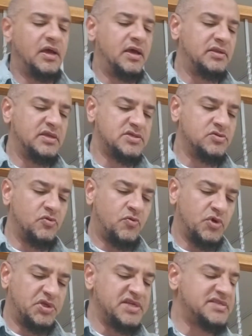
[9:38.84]
this
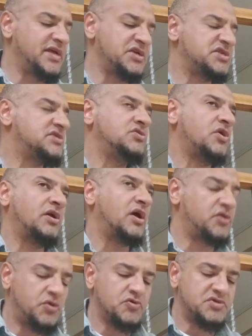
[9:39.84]
water is najis. You
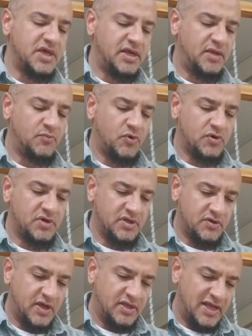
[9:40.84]
cannot use anymore.
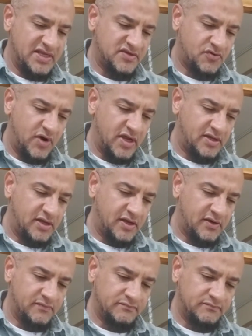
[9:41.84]
Okay, that is quite clear.